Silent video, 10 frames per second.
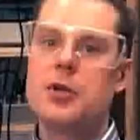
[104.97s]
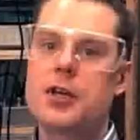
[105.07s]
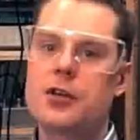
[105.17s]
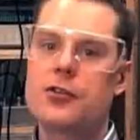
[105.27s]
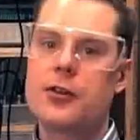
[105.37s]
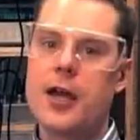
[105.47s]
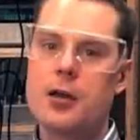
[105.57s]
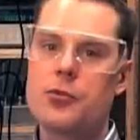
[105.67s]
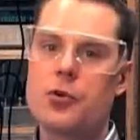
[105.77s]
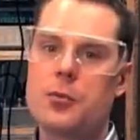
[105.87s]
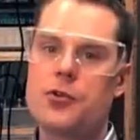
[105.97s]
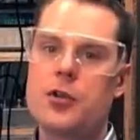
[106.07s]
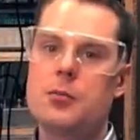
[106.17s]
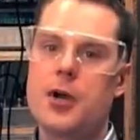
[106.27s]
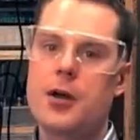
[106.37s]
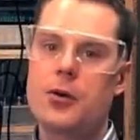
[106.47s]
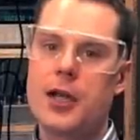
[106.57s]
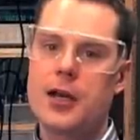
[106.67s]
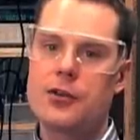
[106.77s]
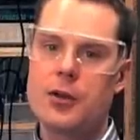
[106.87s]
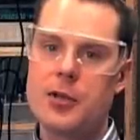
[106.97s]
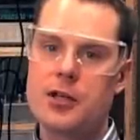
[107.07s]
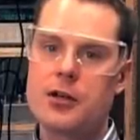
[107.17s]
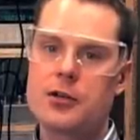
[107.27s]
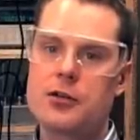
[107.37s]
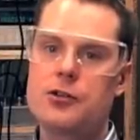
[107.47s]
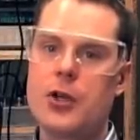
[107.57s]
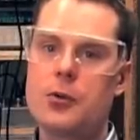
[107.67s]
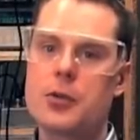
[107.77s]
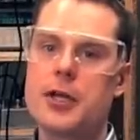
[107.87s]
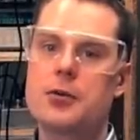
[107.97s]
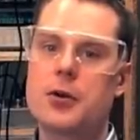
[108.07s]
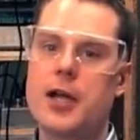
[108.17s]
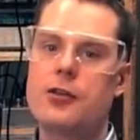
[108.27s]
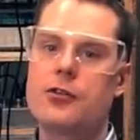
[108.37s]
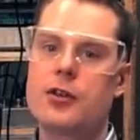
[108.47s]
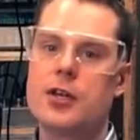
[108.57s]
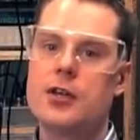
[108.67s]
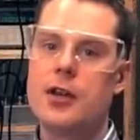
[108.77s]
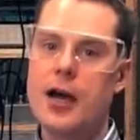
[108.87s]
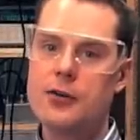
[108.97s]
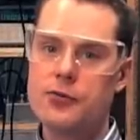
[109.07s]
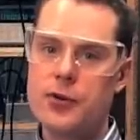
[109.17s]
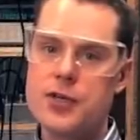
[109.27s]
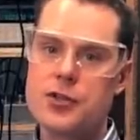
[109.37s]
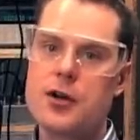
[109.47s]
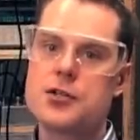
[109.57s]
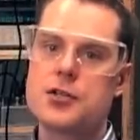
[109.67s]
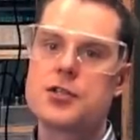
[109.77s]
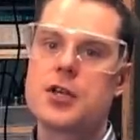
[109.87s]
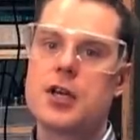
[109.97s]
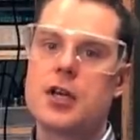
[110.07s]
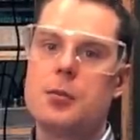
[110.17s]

because light absorption by an organic semiconductor generally creates not free charges,